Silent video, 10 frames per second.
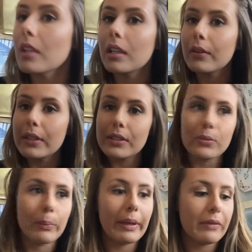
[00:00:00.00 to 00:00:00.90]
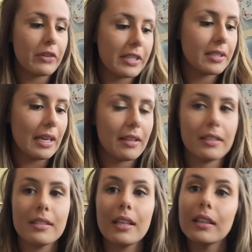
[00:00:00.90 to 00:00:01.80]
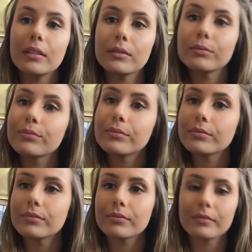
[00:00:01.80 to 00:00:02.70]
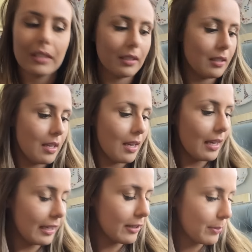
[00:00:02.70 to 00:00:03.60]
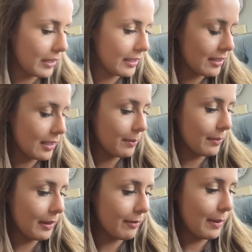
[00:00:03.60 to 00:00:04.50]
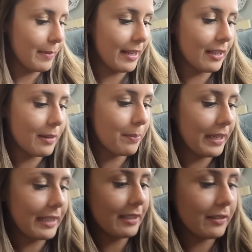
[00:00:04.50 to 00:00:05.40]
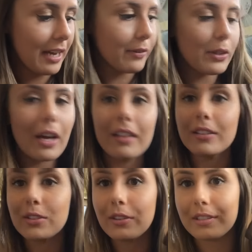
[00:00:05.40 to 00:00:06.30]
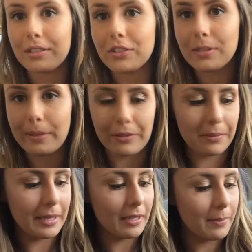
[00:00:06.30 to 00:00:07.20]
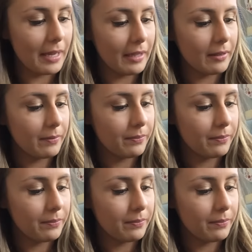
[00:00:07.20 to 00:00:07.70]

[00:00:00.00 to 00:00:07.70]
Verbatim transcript: Anyways, we're waiting for our salads now. And I put in some of my makeup, but I don't have a lot, so this is just my little makeup bag.